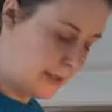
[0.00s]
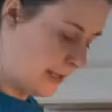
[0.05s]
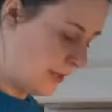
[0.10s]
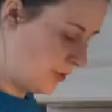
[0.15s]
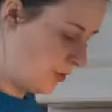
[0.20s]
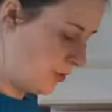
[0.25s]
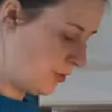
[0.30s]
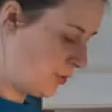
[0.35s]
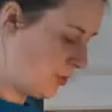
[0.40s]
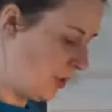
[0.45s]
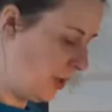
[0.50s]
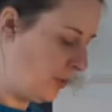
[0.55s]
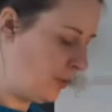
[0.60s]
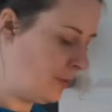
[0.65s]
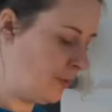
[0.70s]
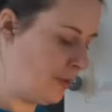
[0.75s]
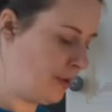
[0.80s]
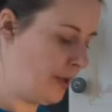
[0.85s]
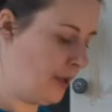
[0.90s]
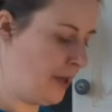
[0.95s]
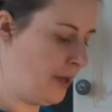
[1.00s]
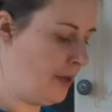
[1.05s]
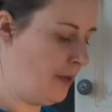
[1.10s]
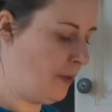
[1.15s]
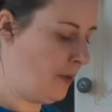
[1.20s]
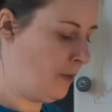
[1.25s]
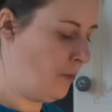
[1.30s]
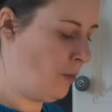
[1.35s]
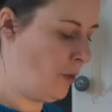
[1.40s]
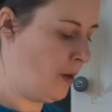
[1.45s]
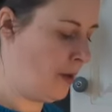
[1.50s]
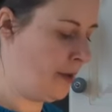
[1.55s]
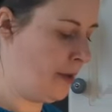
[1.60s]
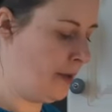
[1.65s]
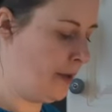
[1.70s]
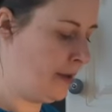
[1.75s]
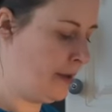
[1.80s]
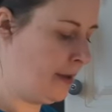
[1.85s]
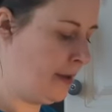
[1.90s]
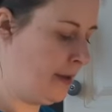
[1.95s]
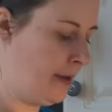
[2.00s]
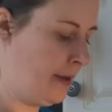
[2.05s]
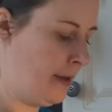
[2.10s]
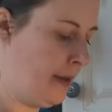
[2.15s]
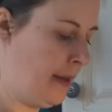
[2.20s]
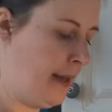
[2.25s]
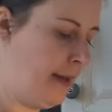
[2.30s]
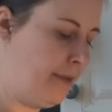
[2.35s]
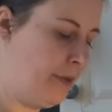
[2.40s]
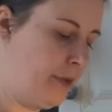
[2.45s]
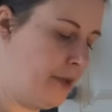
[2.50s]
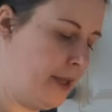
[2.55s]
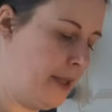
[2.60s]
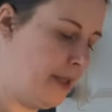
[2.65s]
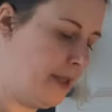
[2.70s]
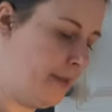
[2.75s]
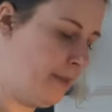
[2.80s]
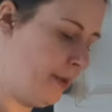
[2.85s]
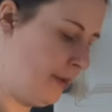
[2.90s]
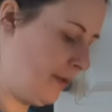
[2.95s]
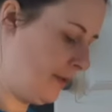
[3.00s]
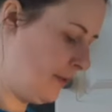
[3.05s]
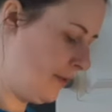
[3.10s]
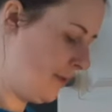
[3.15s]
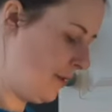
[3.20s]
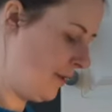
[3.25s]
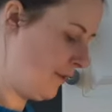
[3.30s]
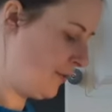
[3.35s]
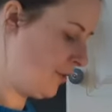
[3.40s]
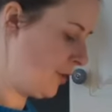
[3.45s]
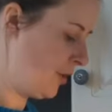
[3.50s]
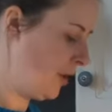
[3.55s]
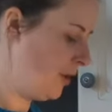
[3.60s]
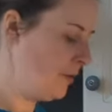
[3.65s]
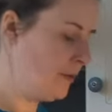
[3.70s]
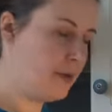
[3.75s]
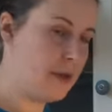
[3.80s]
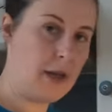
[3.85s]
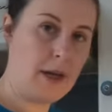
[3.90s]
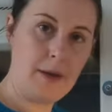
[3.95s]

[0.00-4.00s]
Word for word: you can add your salt and you want one level teaspoon of salt.